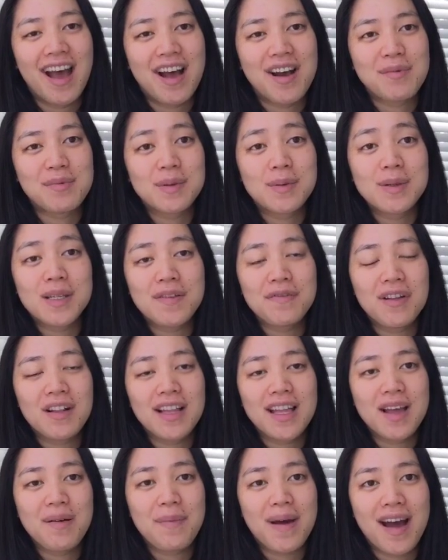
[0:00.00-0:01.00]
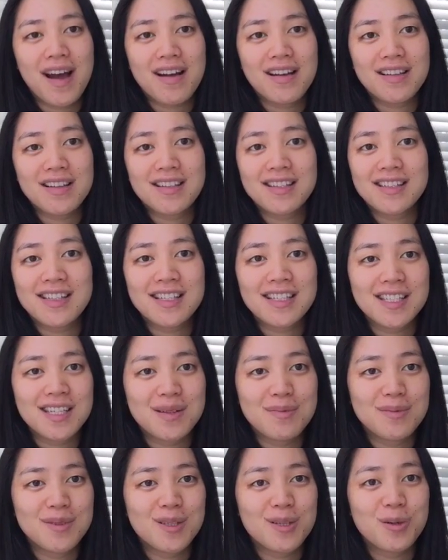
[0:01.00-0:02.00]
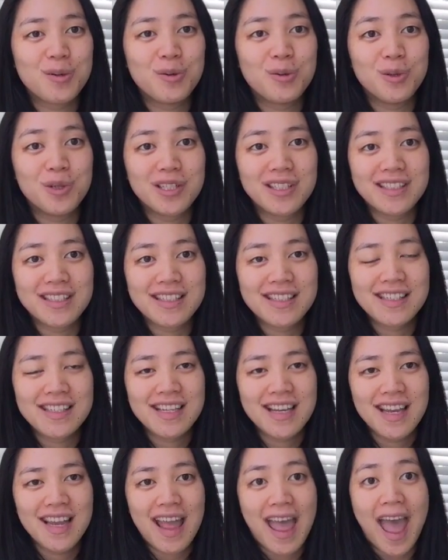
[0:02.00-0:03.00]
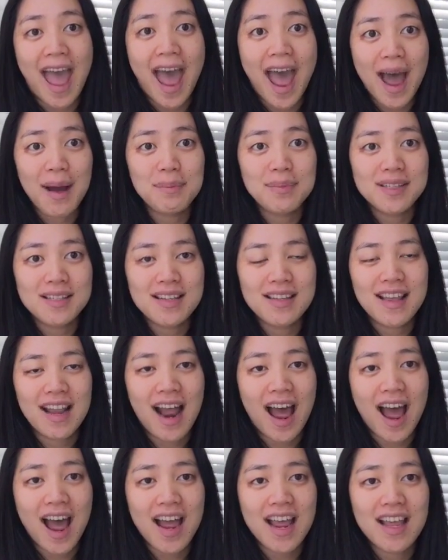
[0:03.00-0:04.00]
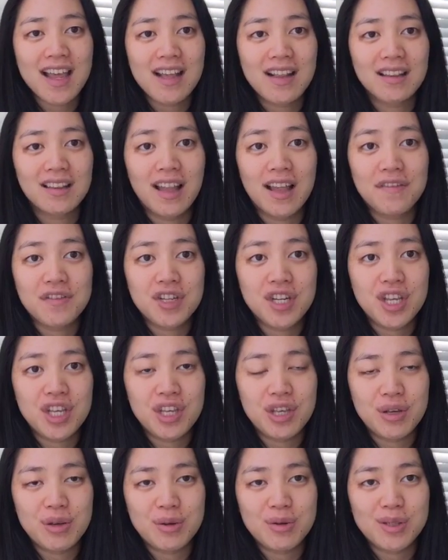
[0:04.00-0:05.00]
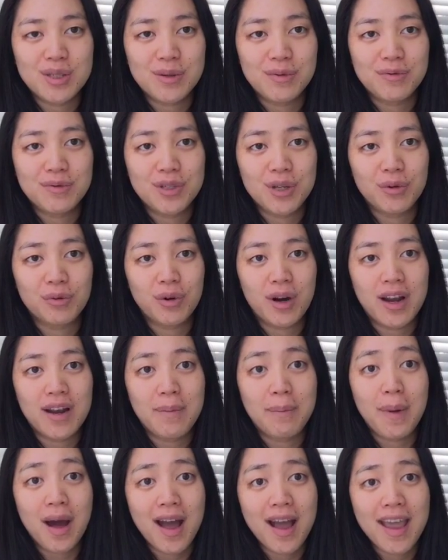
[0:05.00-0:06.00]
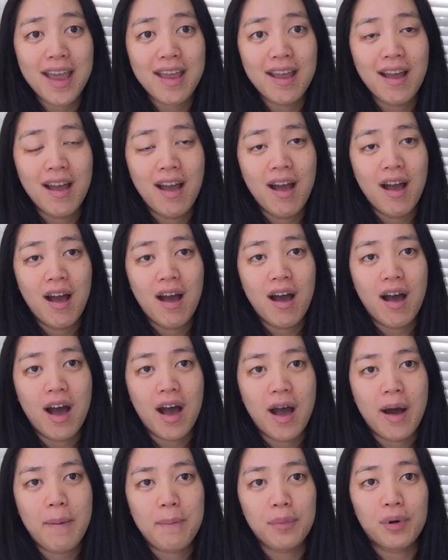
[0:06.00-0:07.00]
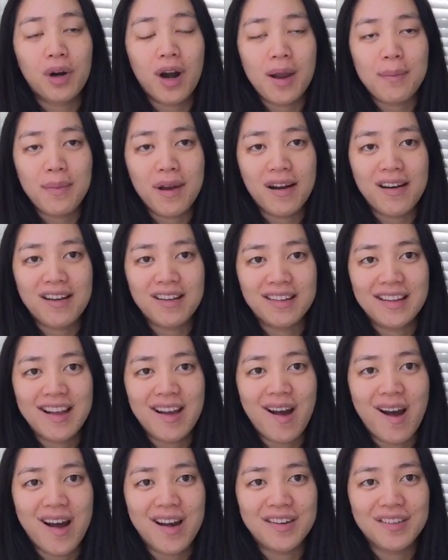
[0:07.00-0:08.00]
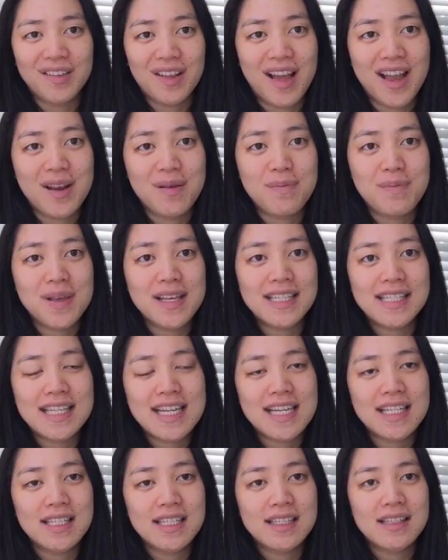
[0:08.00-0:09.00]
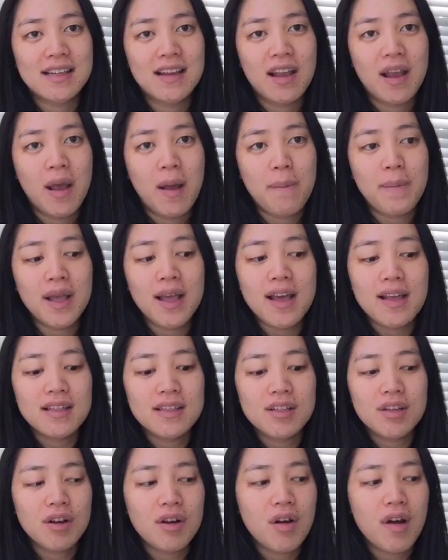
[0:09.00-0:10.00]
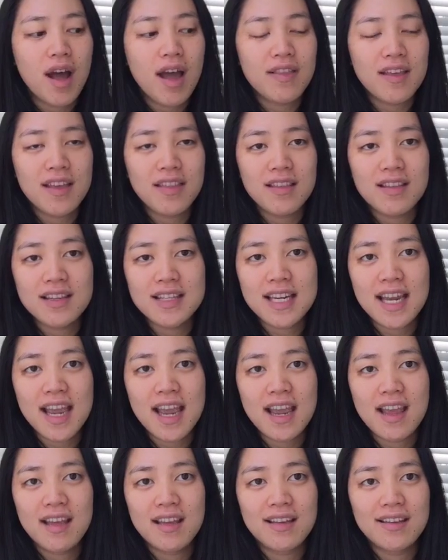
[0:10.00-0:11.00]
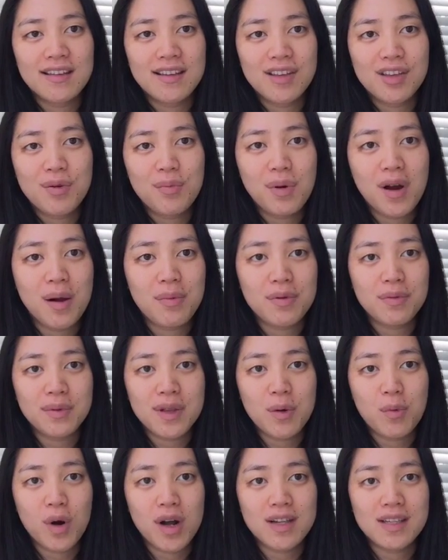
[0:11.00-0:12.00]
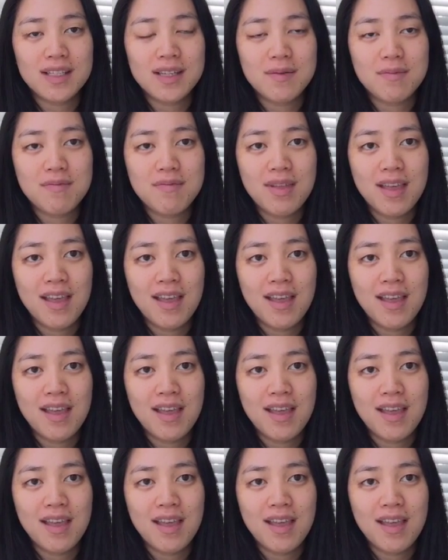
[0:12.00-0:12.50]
specifically about the systems, tools, apps that I love to use to run my primarily online business. Because, at the end of the day, you probably want some